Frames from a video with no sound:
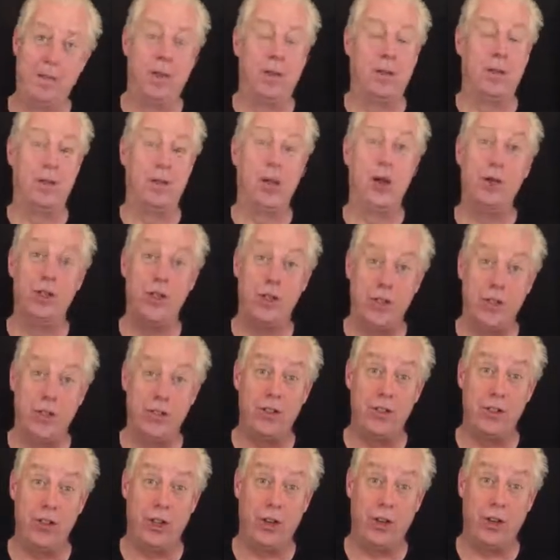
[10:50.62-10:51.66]
No shit
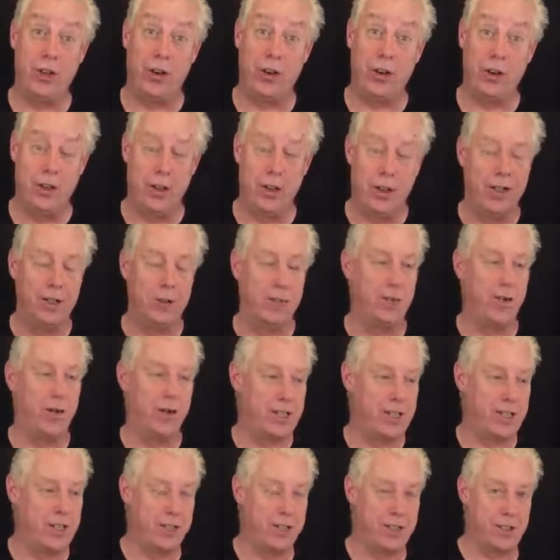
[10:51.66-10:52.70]
Sherlock, as far as
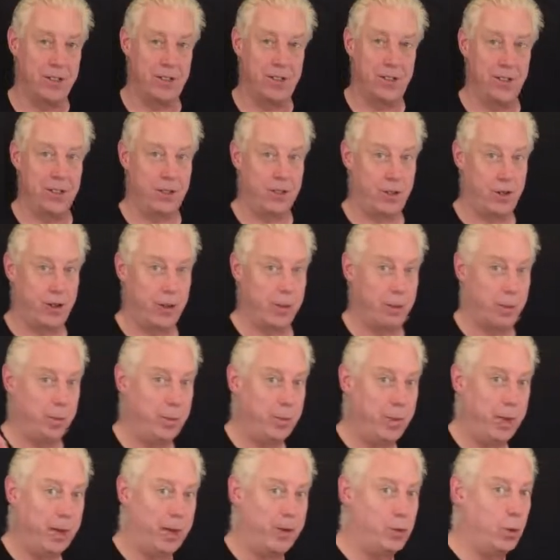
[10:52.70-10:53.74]
that's concerned. Sorry, Mum,
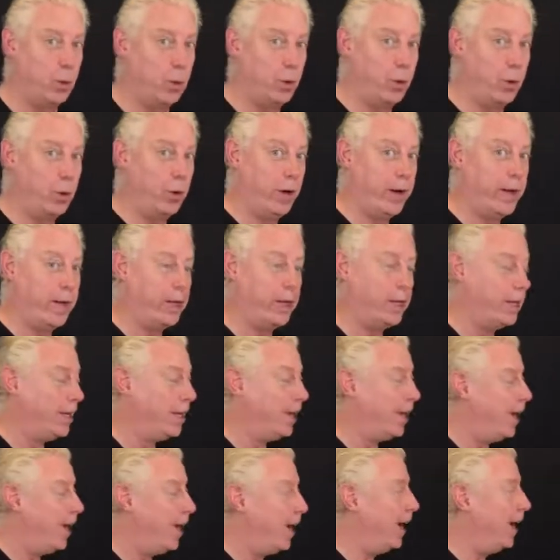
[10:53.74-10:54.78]
I swore already.
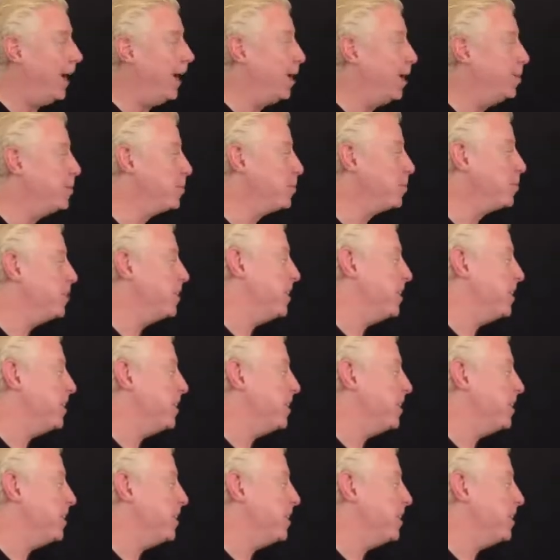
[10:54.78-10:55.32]
But